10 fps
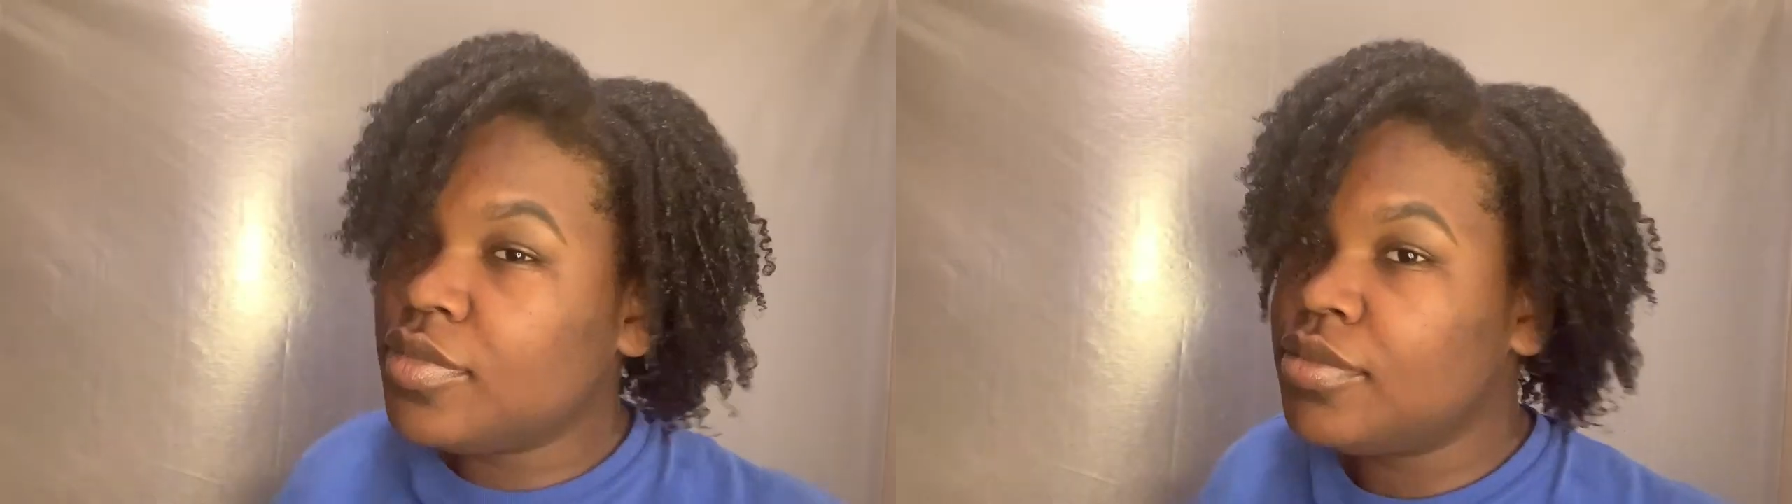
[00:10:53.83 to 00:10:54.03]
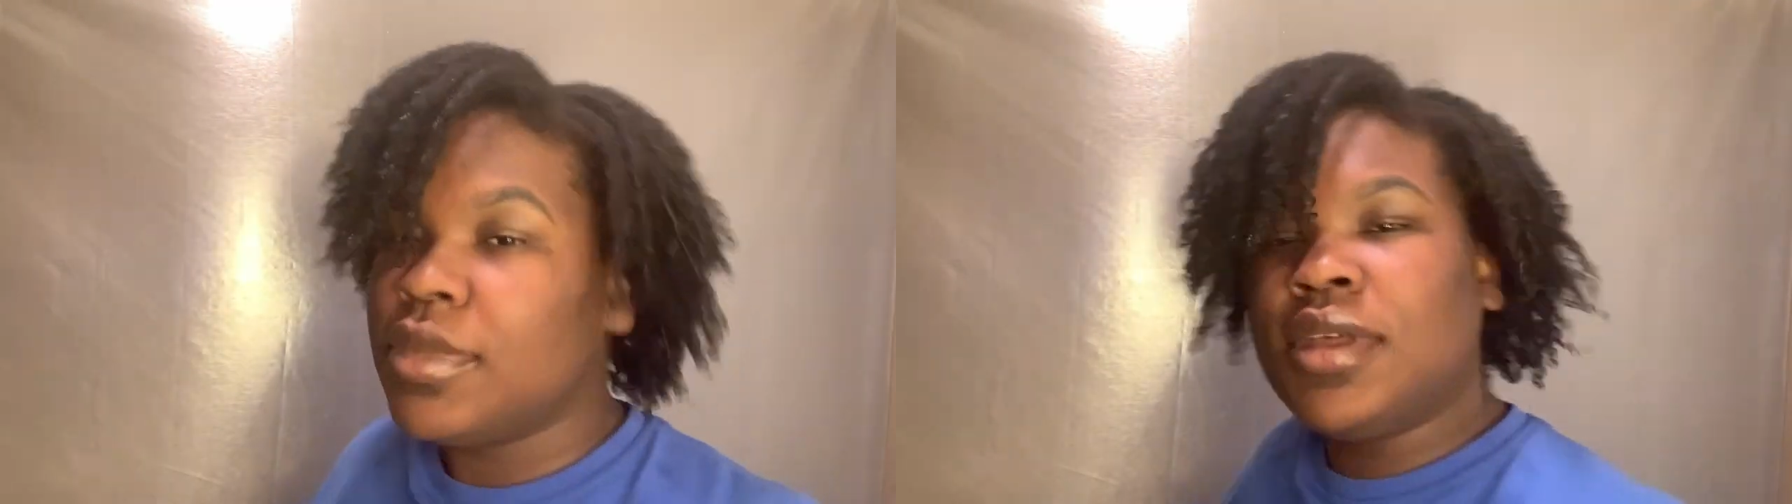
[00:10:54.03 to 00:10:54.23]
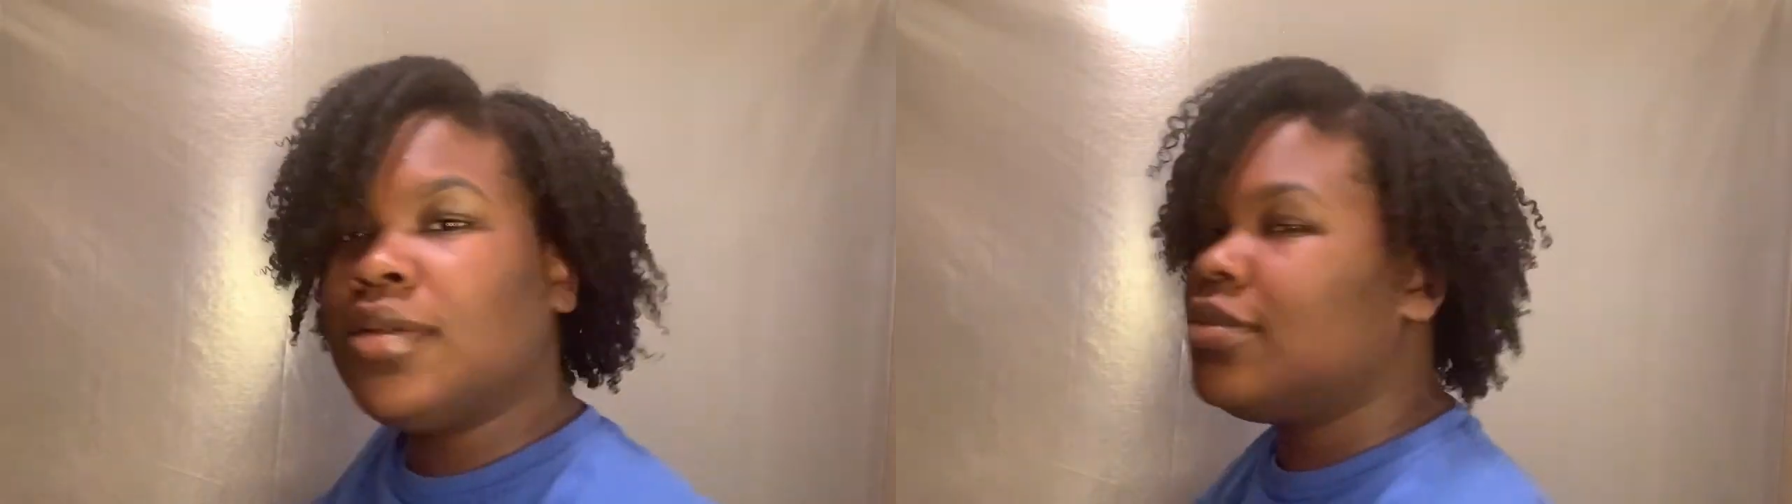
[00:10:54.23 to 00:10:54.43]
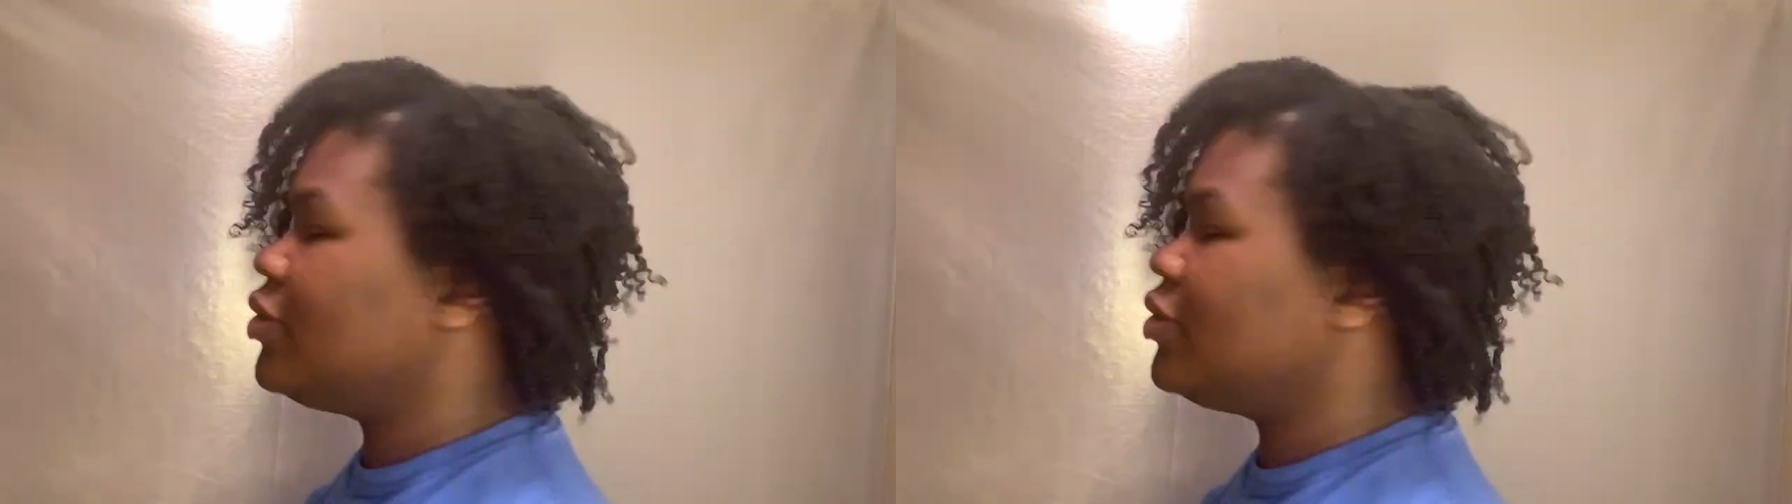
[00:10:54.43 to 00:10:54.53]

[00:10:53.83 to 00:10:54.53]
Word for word: I mean,